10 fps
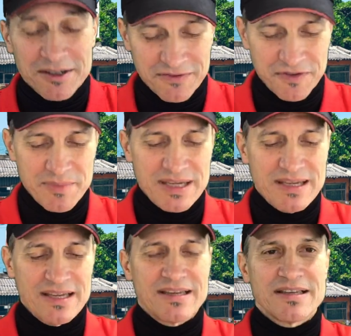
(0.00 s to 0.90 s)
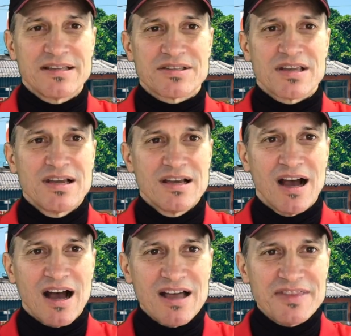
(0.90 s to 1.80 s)
for me is
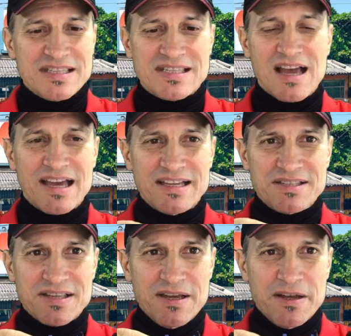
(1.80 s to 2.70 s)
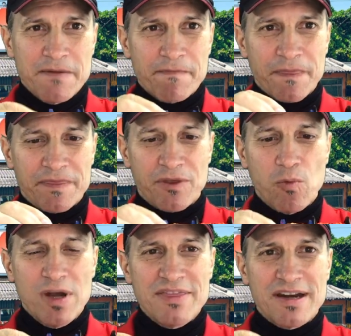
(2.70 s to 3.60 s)
on the sides. The
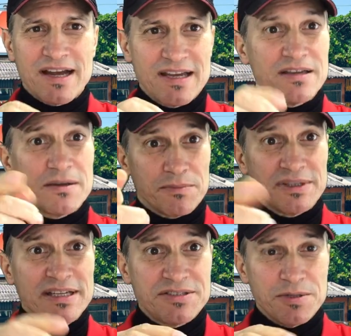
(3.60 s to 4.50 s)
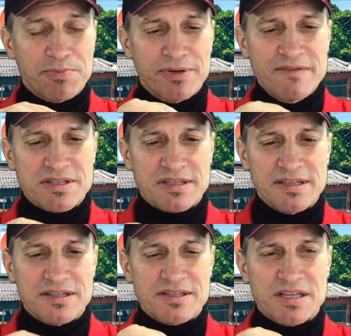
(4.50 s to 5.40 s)
one that I linked you
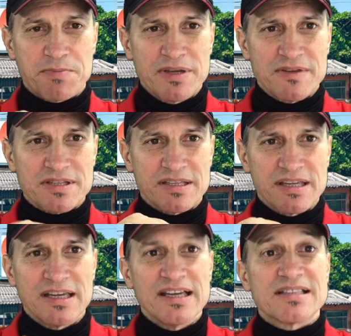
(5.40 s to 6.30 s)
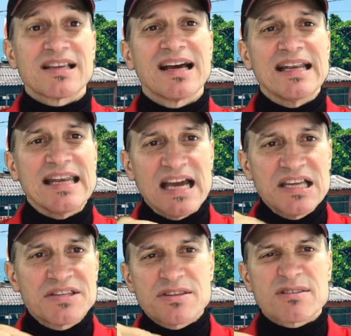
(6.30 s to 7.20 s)
previously, discussed previously, it's got
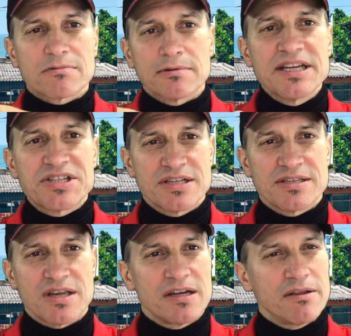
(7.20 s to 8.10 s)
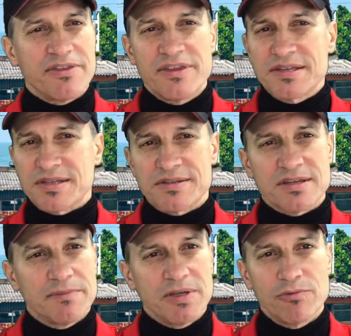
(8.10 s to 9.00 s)
nice serrations on here. This is
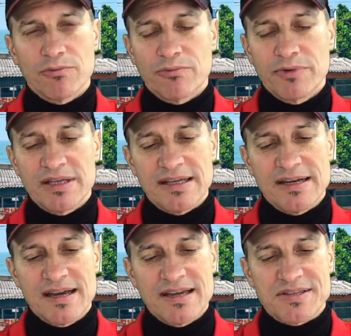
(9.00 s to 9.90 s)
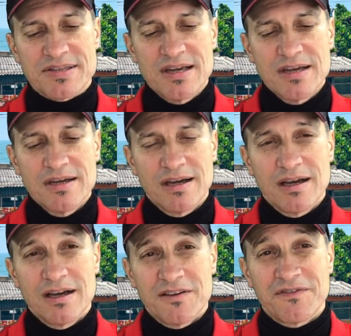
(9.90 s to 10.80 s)
going to be really nice
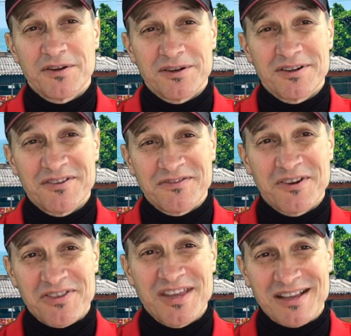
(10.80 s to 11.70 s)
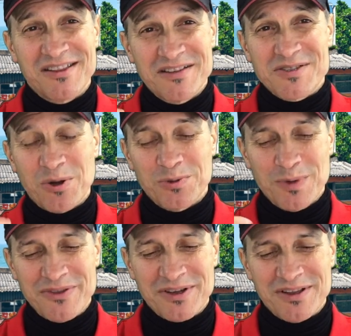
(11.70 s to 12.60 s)
for thick gloves, cold
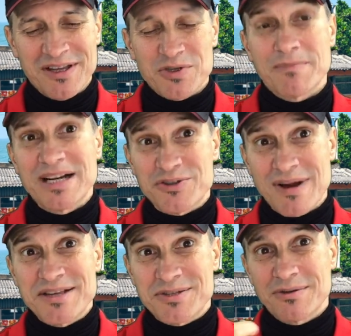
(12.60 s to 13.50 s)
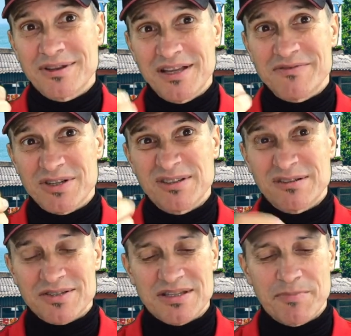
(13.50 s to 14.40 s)
weather gloves, or my dry suit gloves are a
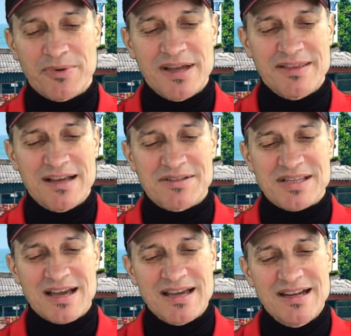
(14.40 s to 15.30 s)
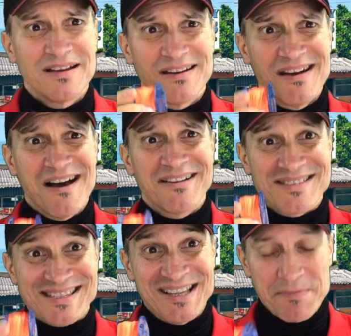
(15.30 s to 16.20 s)
little slippery on the outside,
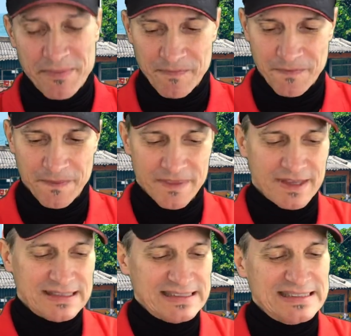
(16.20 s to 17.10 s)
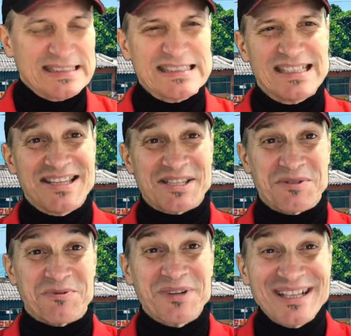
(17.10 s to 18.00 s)
non-slip. This
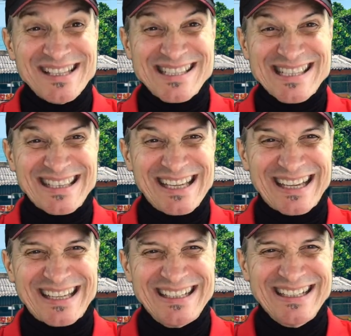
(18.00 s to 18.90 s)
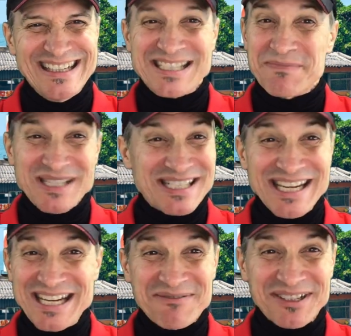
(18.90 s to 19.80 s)
is really slick. It's
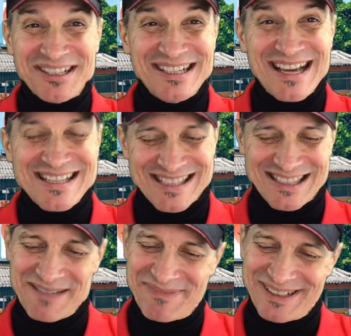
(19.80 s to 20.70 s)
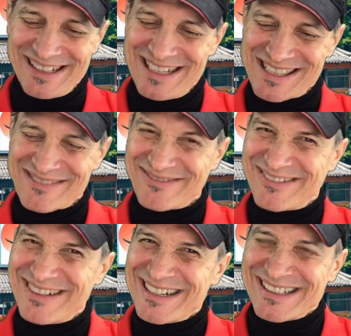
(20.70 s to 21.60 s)
machined really nicely, but it's
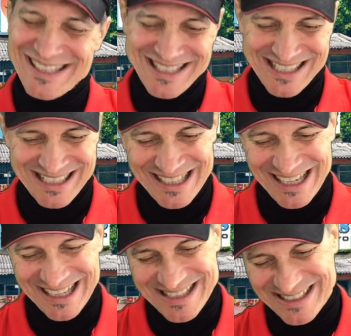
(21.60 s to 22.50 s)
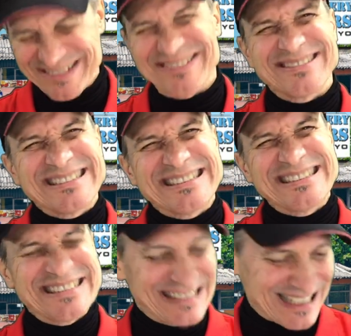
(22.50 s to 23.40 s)
really slick, so
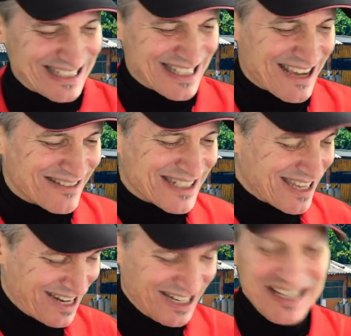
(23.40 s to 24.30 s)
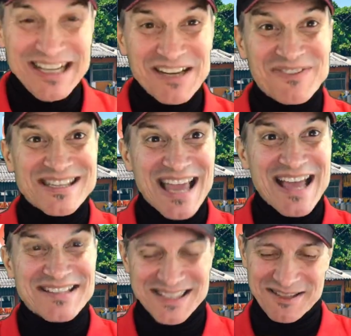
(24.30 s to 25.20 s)
oh, that's a downside. If this
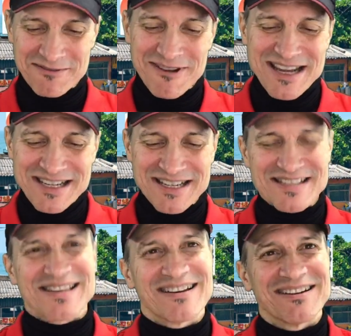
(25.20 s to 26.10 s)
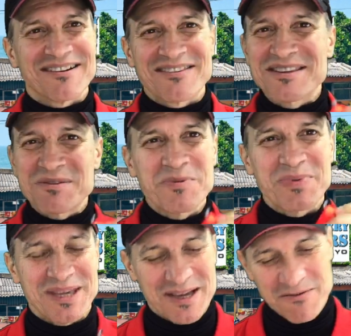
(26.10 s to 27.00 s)
had serrations on here, this would
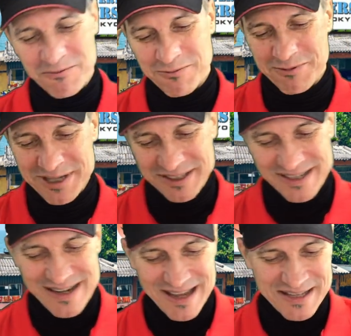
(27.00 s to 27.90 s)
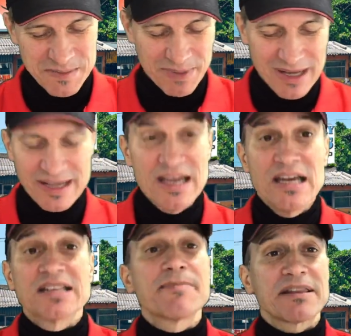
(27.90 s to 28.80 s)
be a really nice buy.
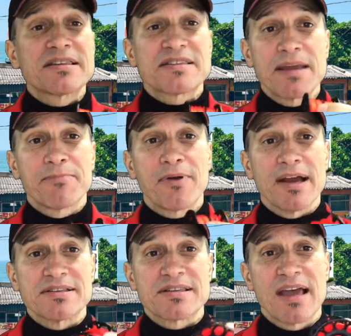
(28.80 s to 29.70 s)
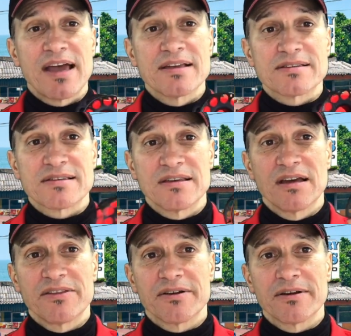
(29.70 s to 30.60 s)
It's about the same price as the
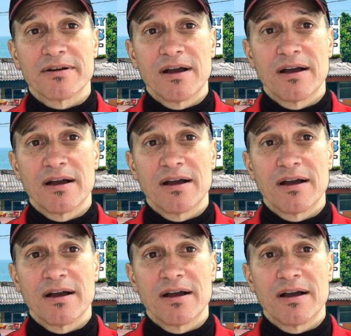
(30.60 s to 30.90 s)
other